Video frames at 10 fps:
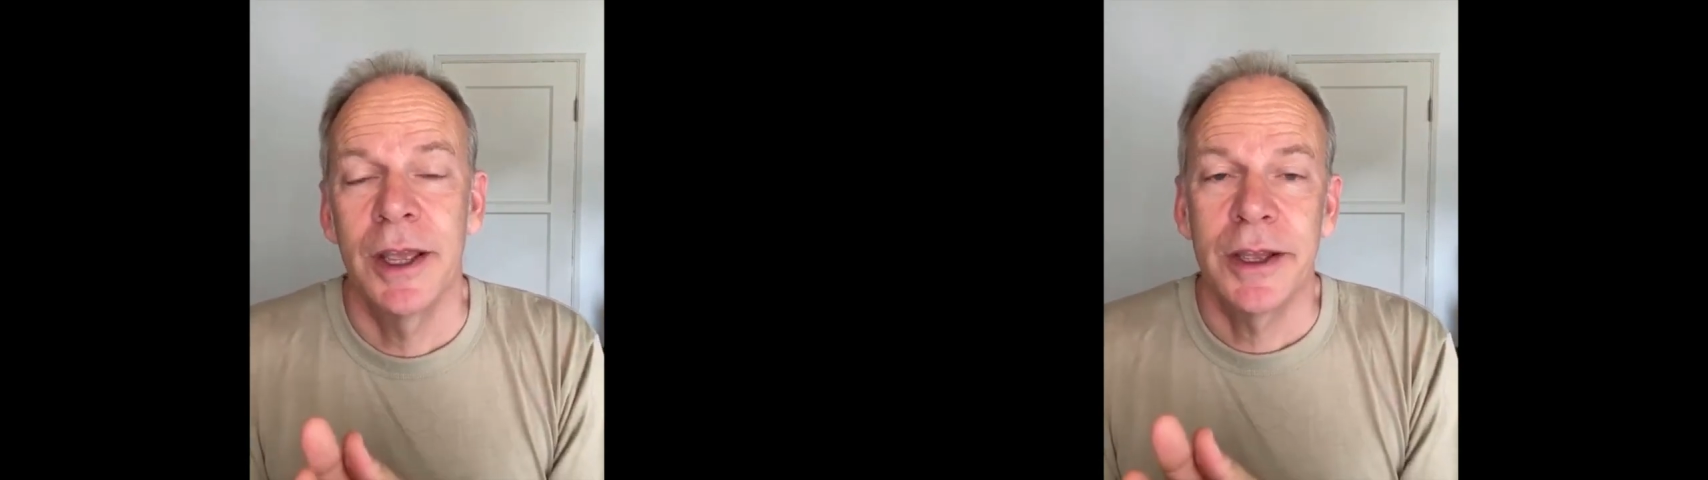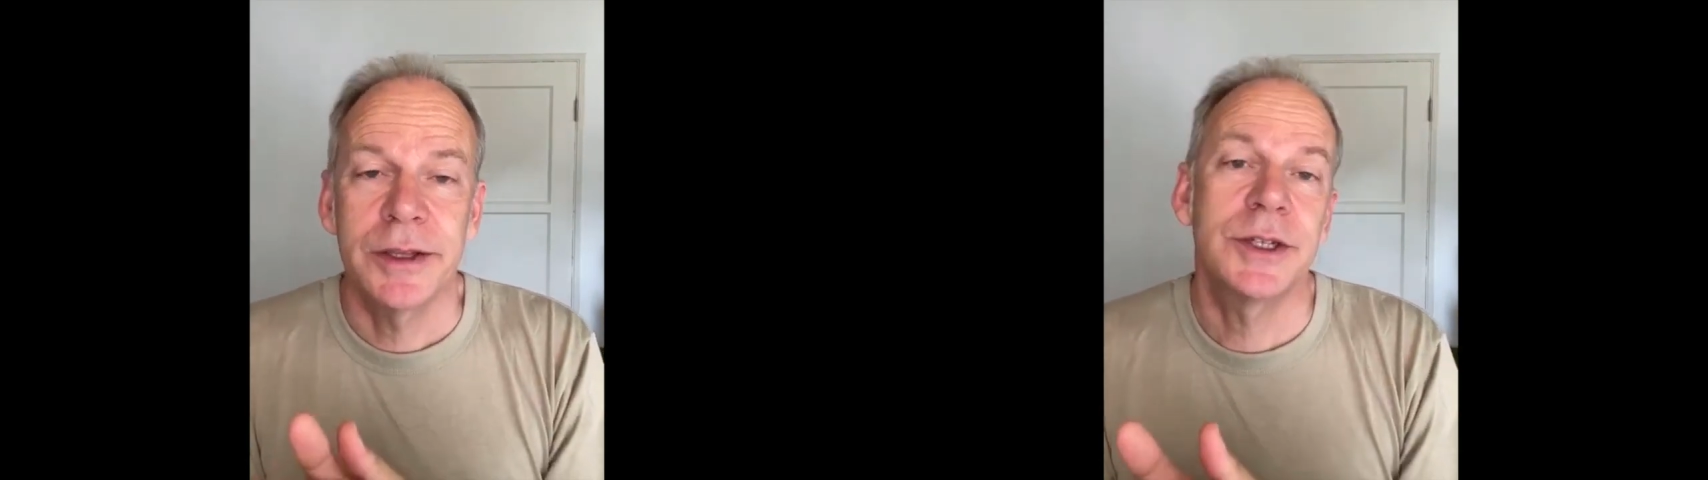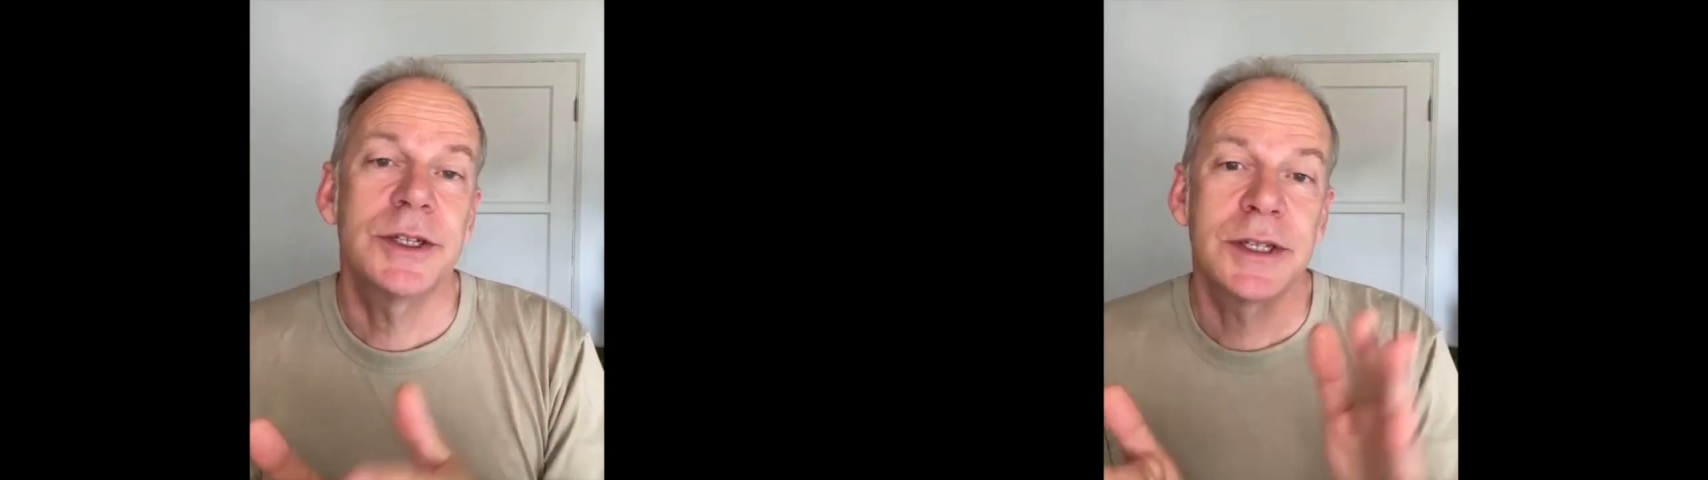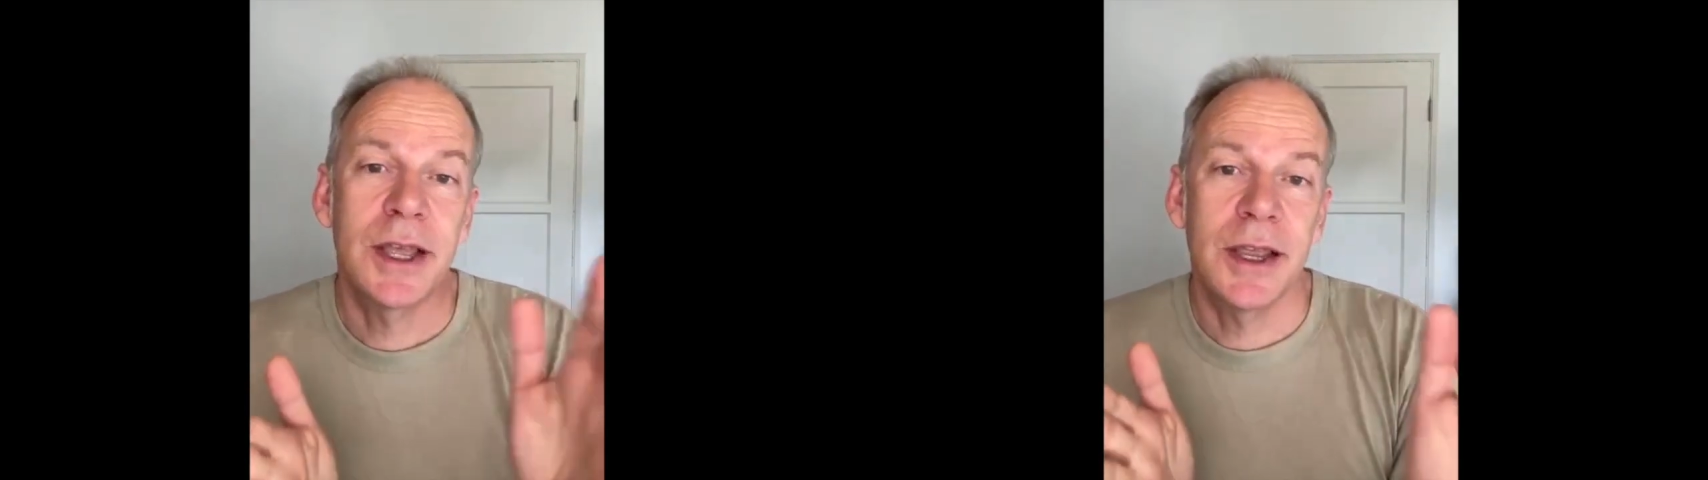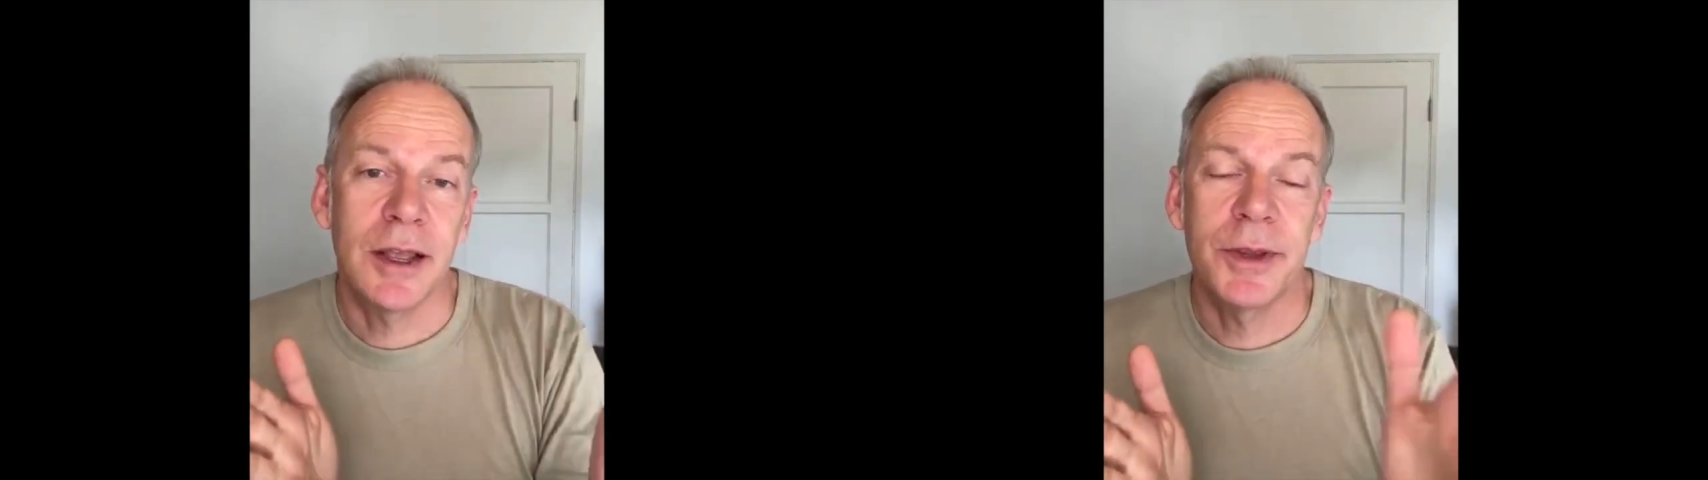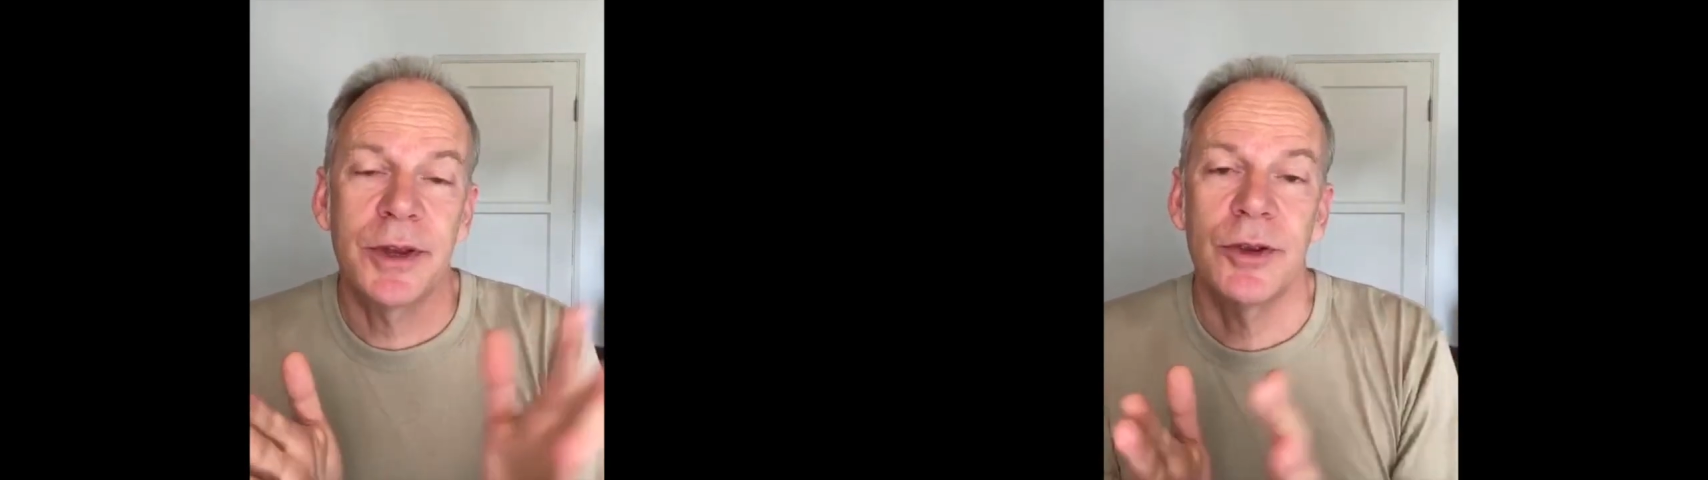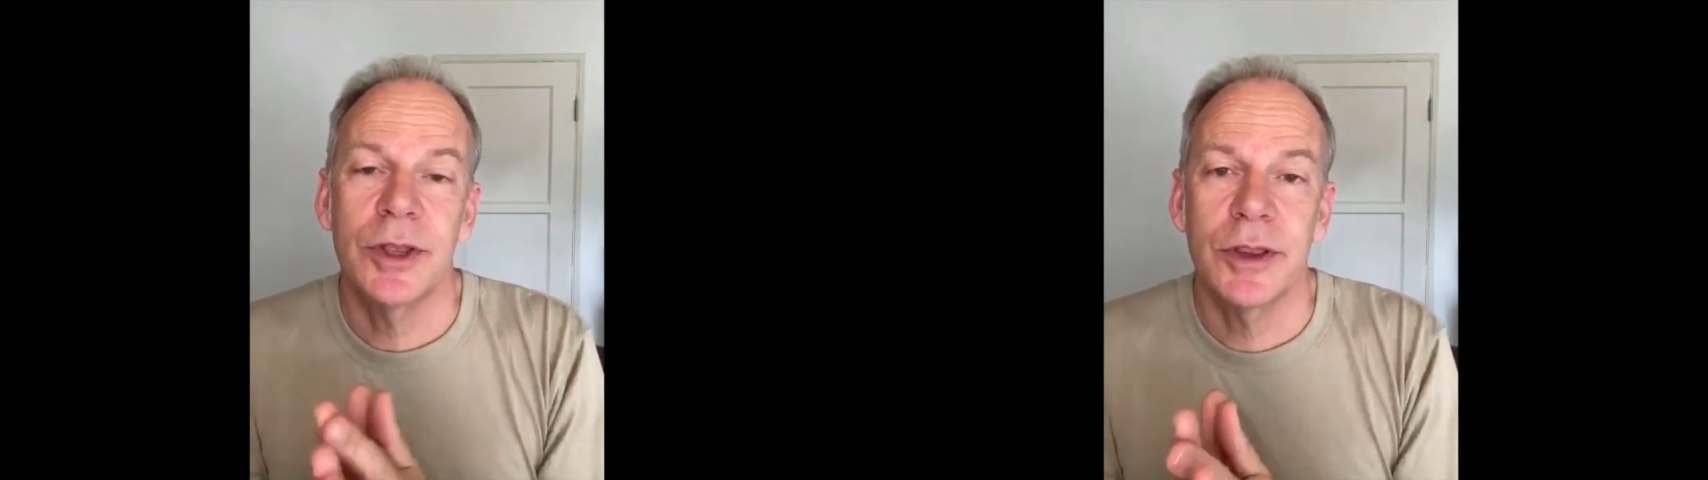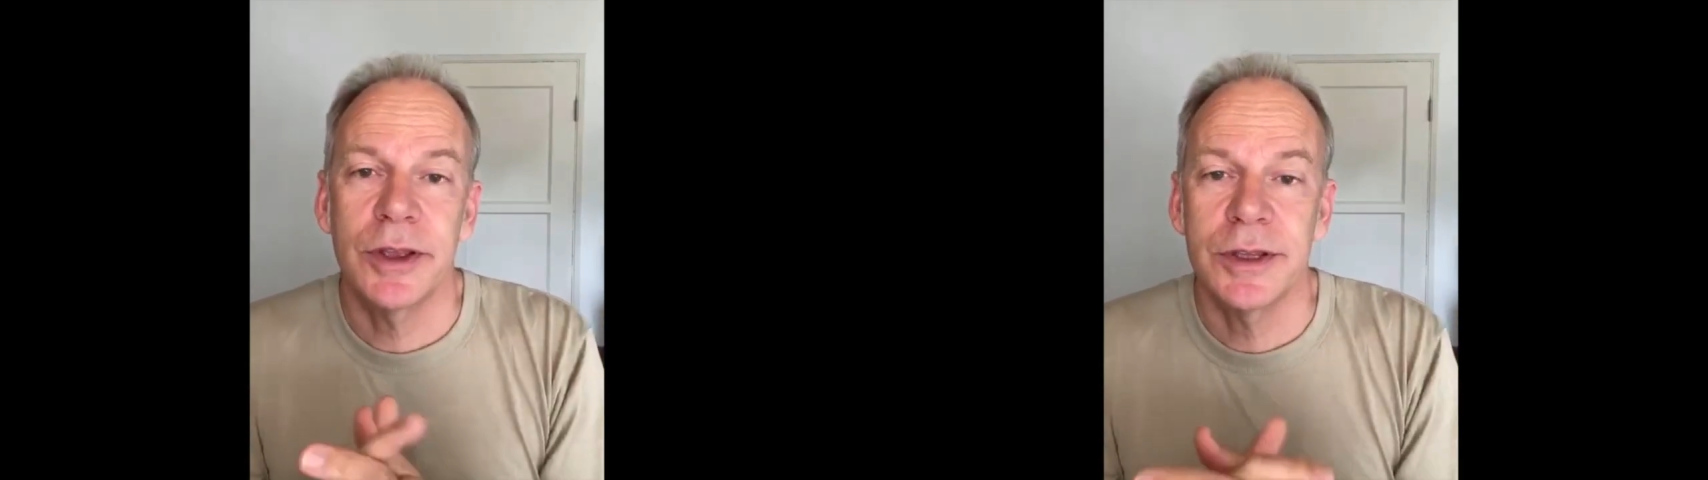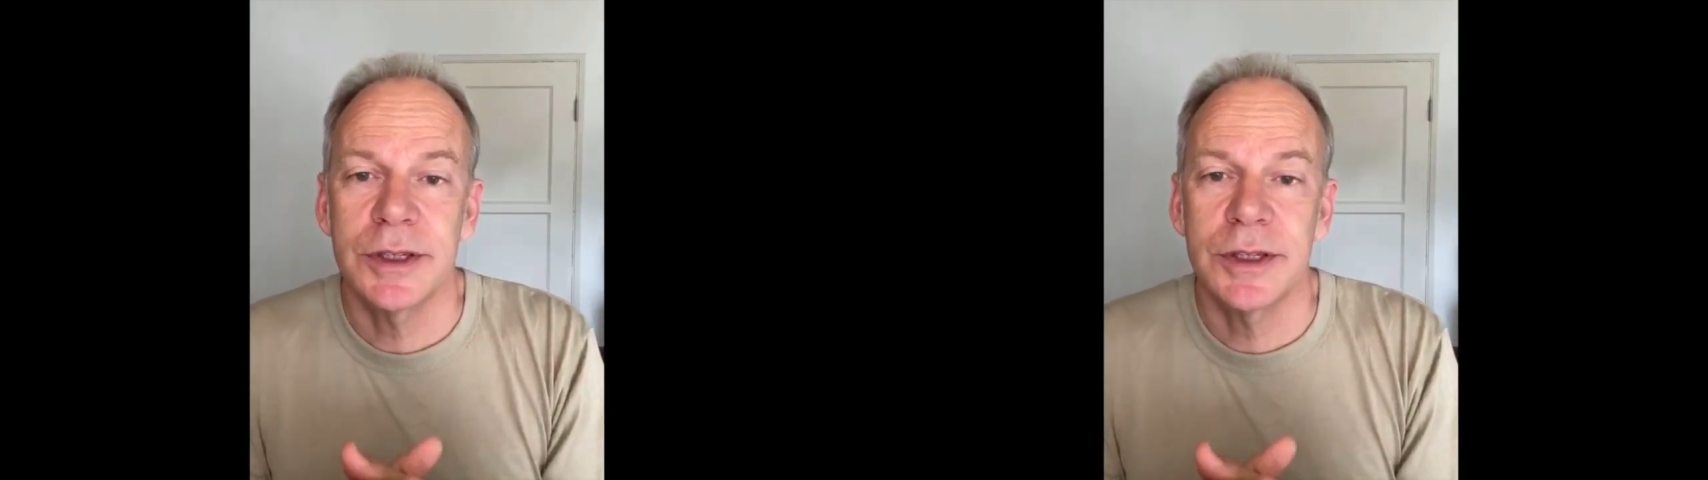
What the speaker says: and just saying I'll be doing this.